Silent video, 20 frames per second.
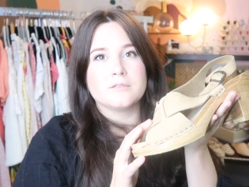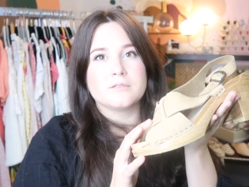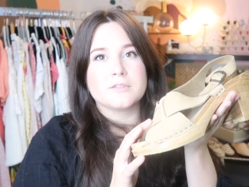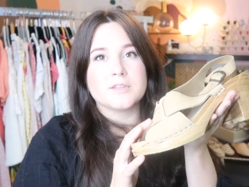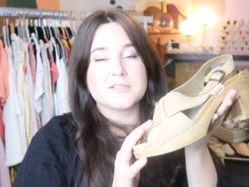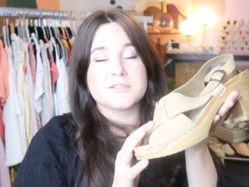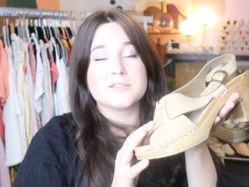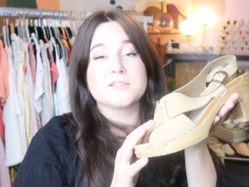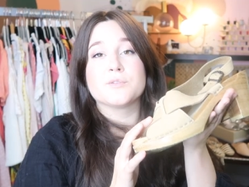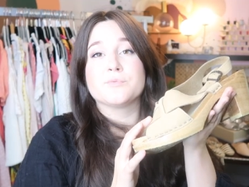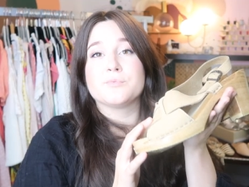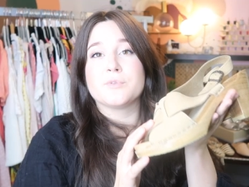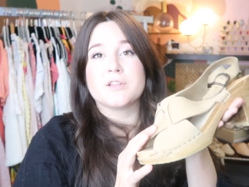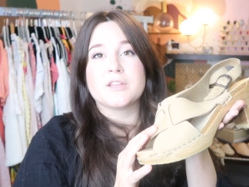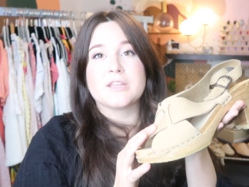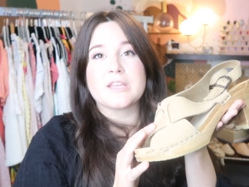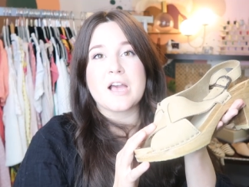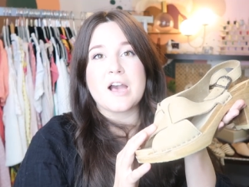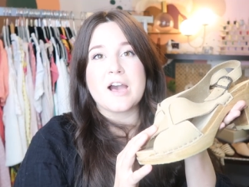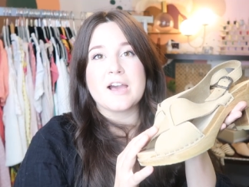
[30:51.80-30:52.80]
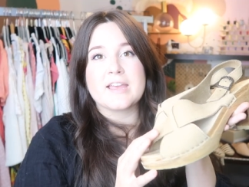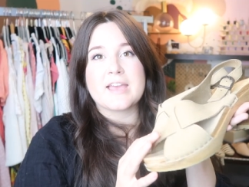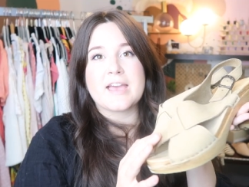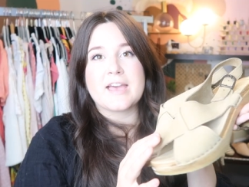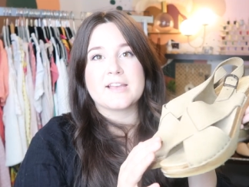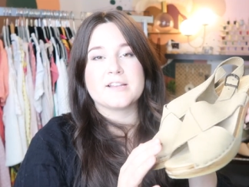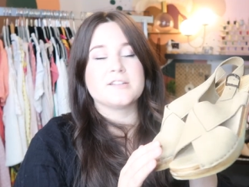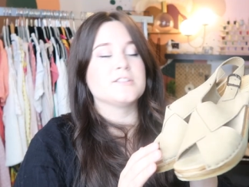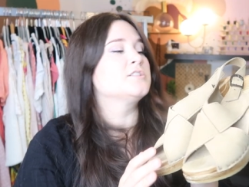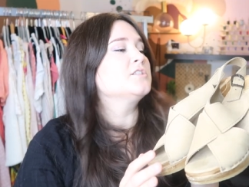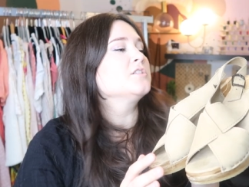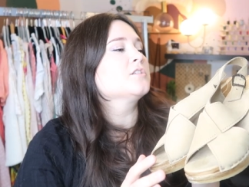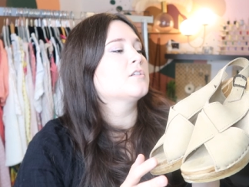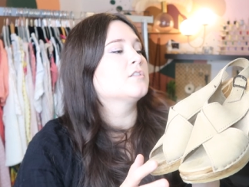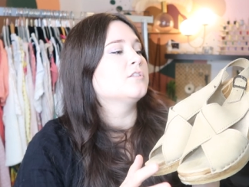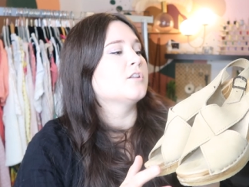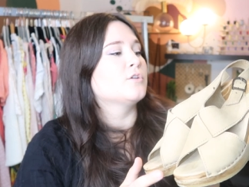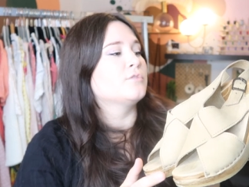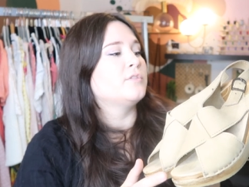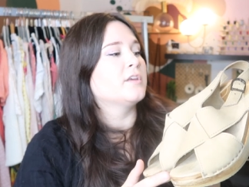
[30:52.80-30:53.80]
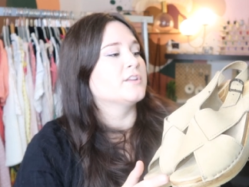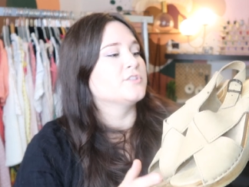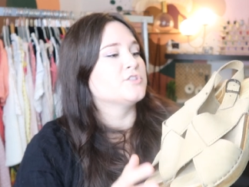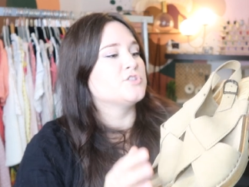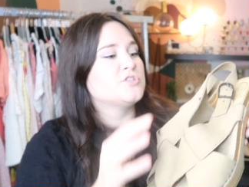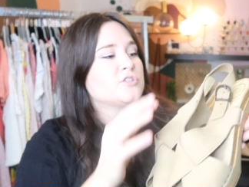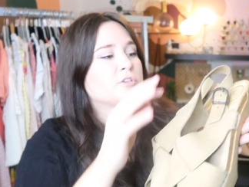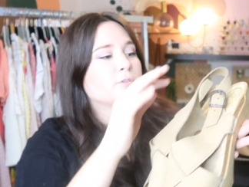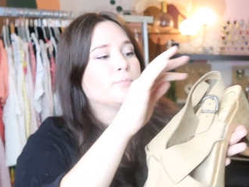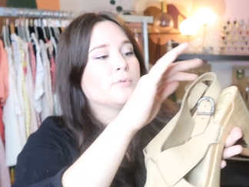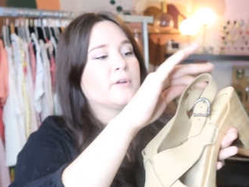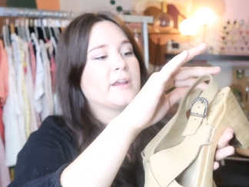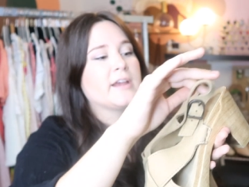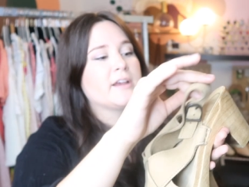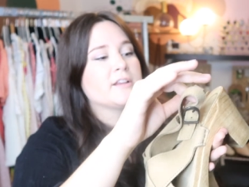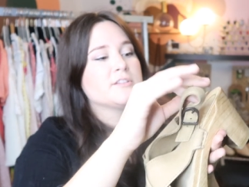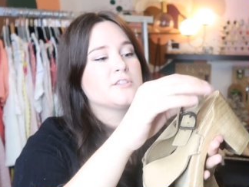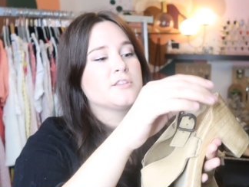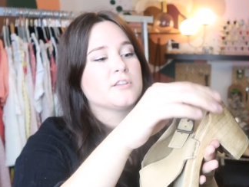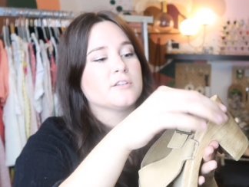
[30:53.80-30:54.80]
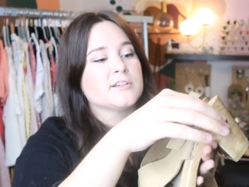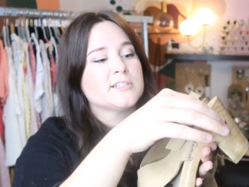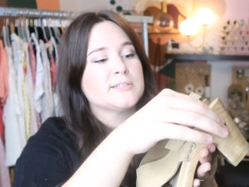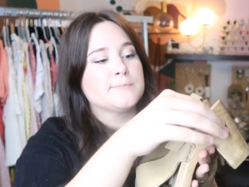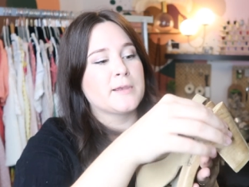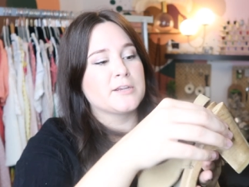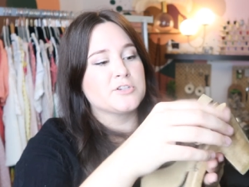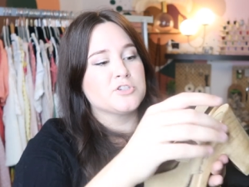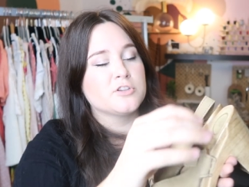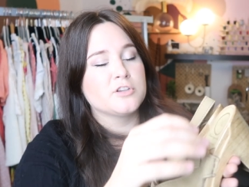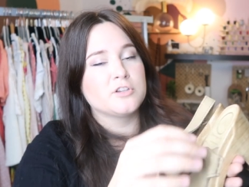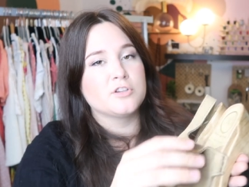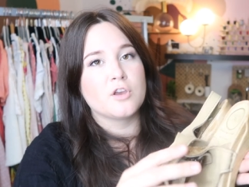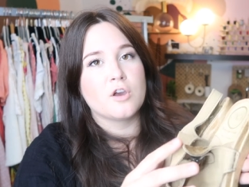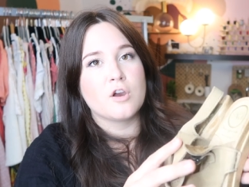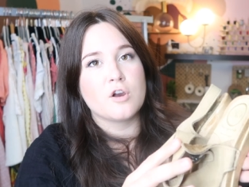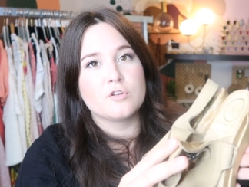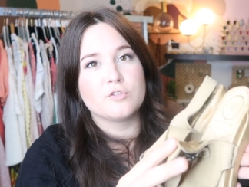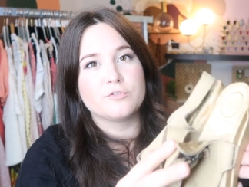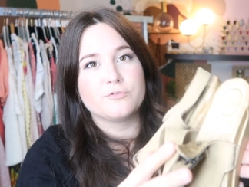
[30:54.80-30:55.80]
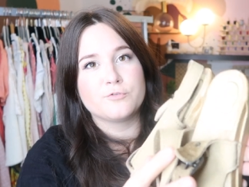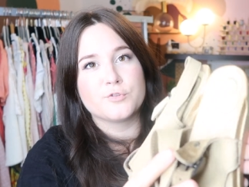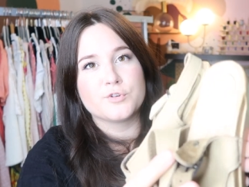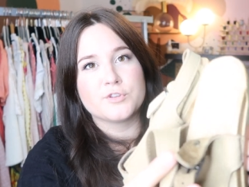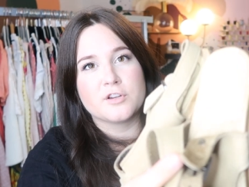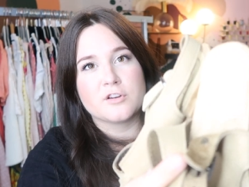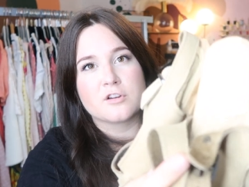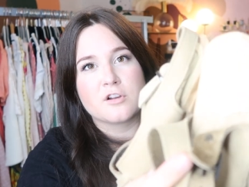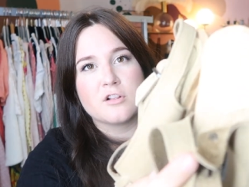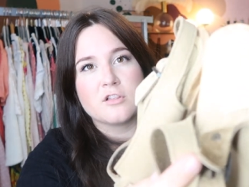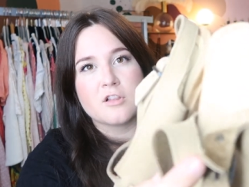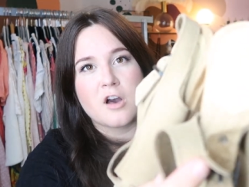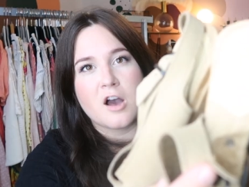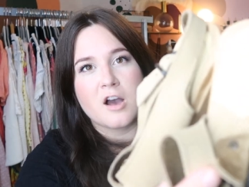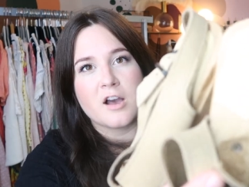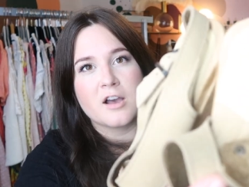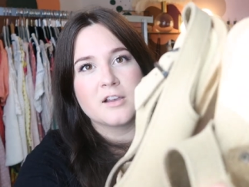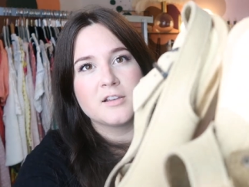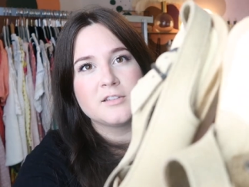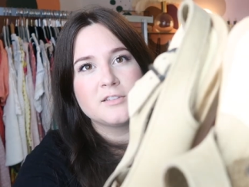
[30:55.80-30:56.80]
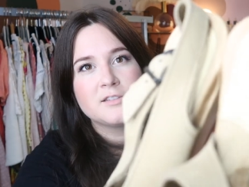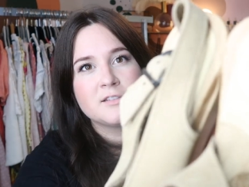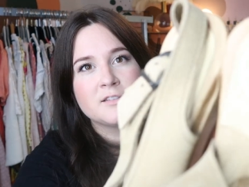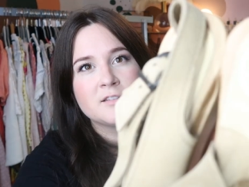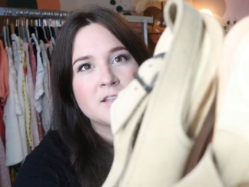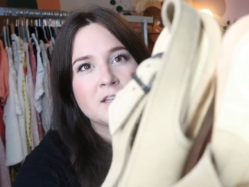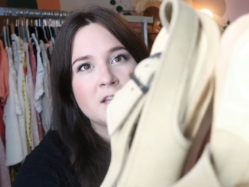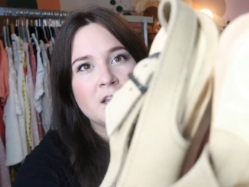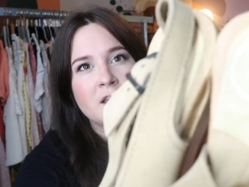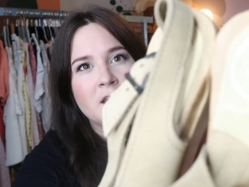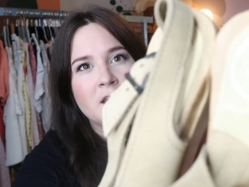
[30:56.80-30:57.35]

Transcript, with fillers: This is a really high-end clothing and shoe brand. They're especially known for their clogs.